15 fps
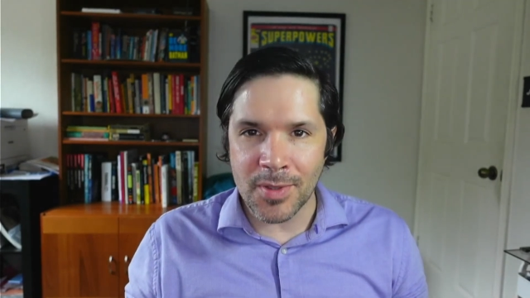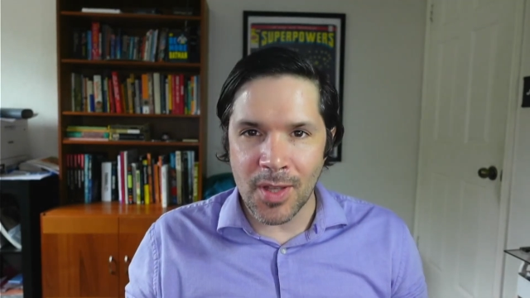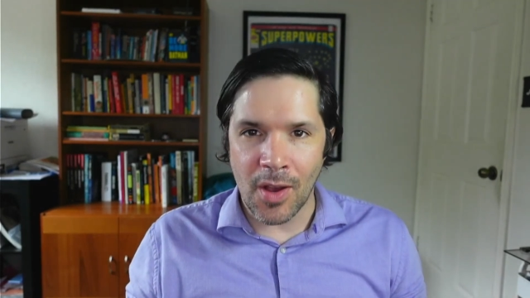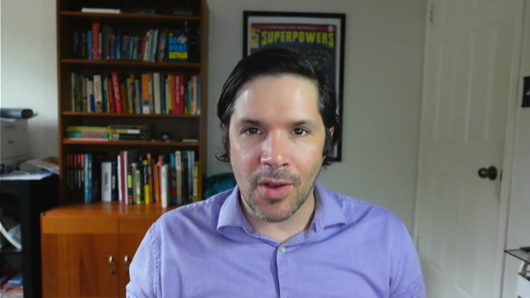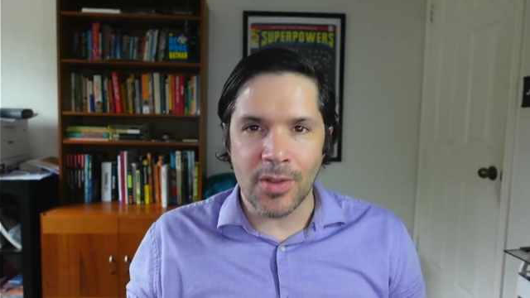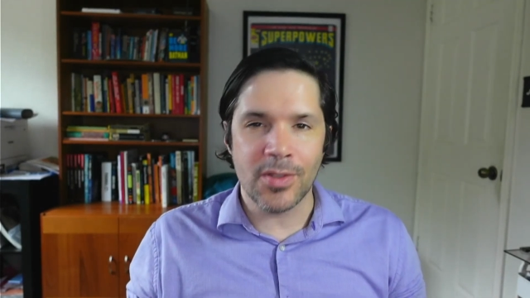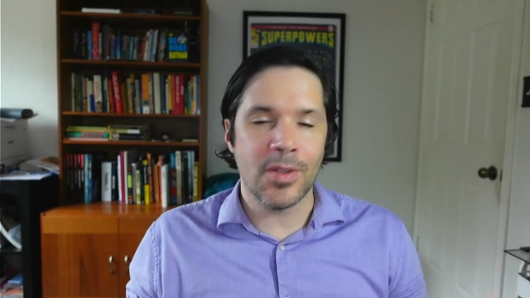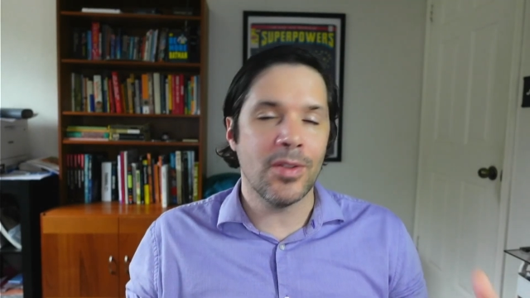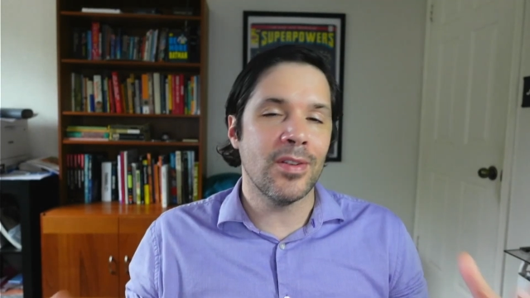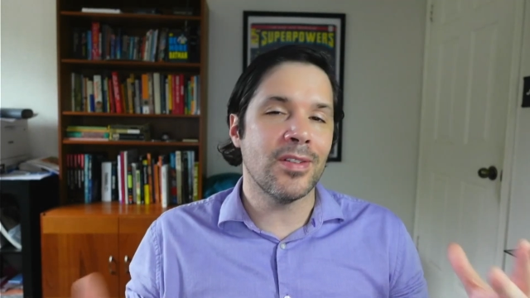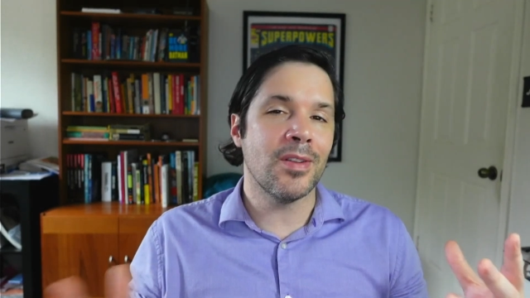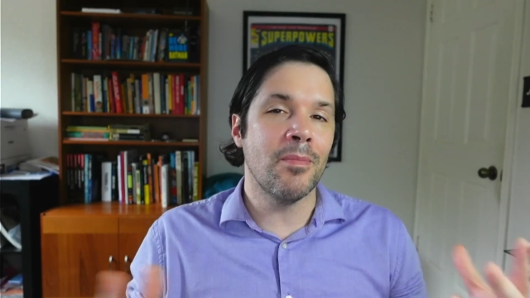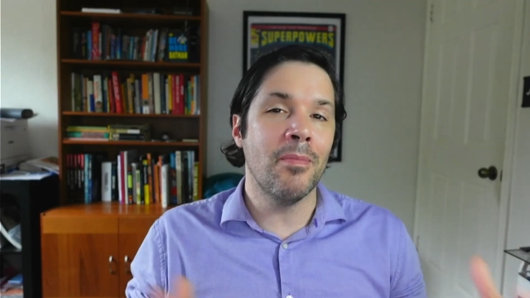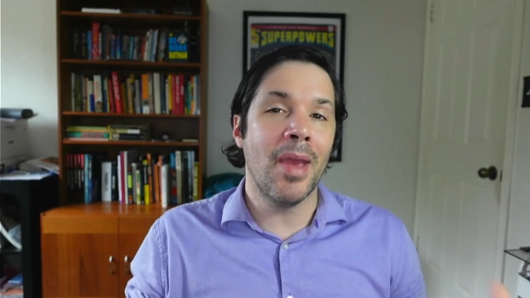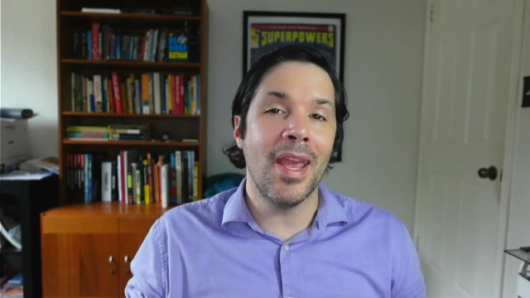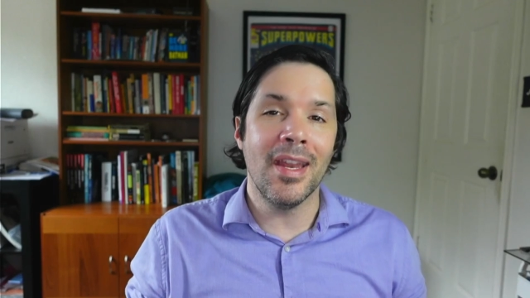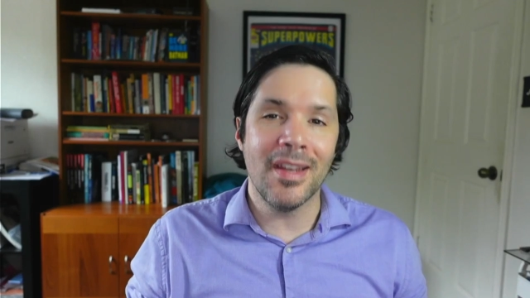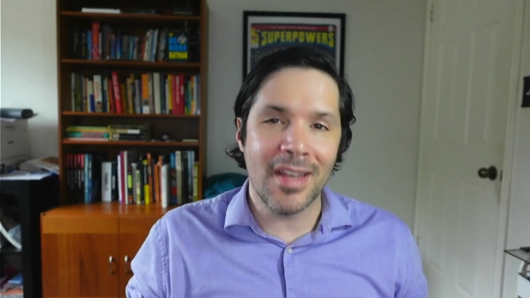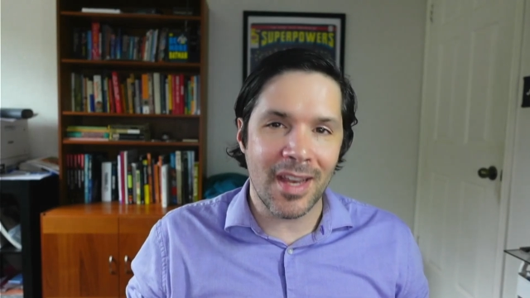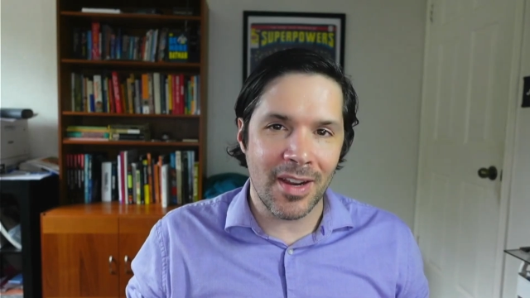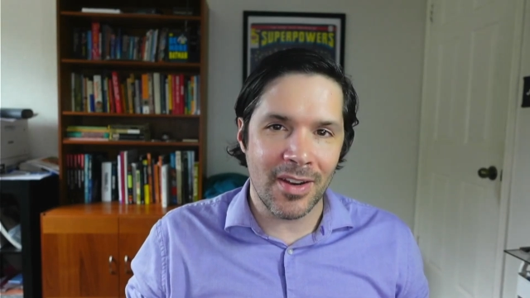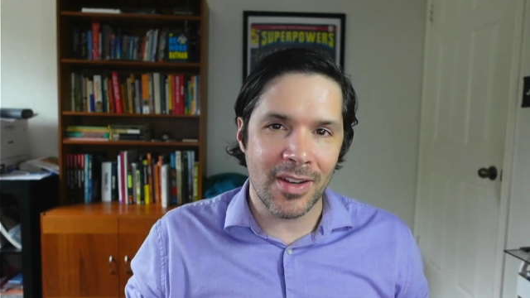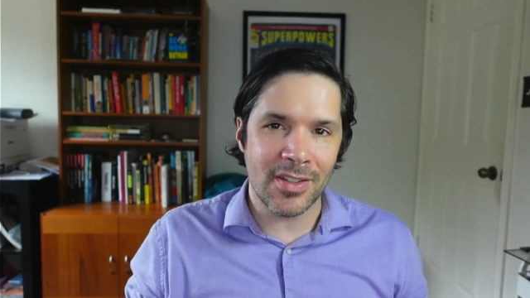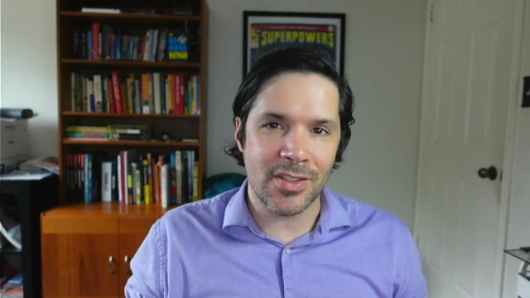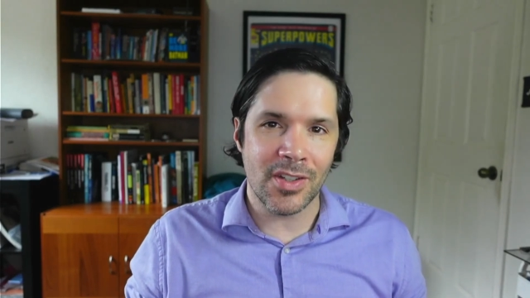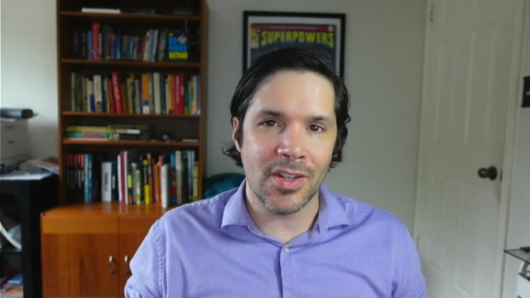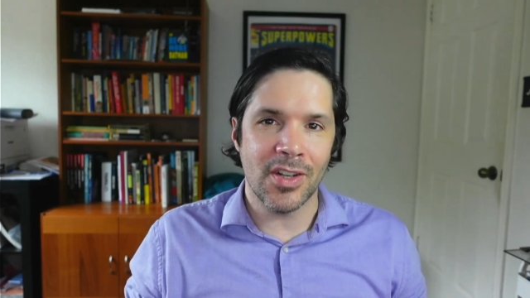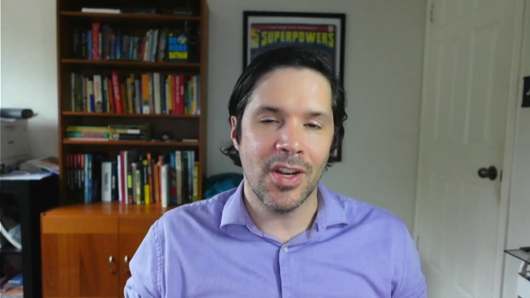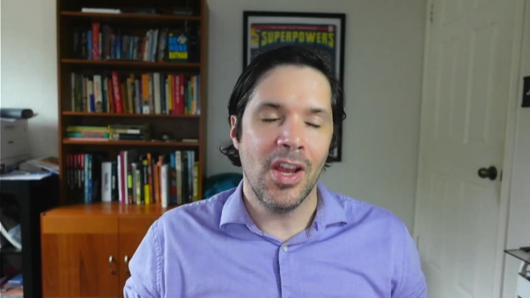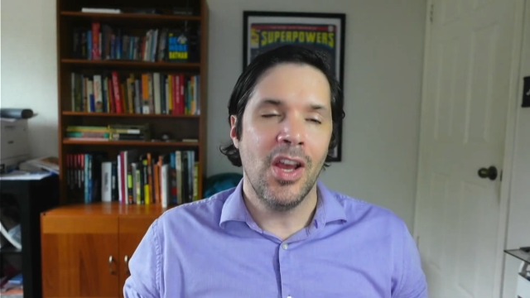also there's a main
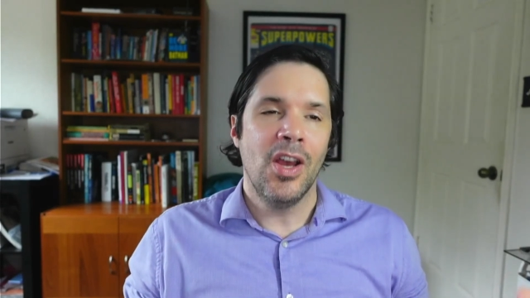character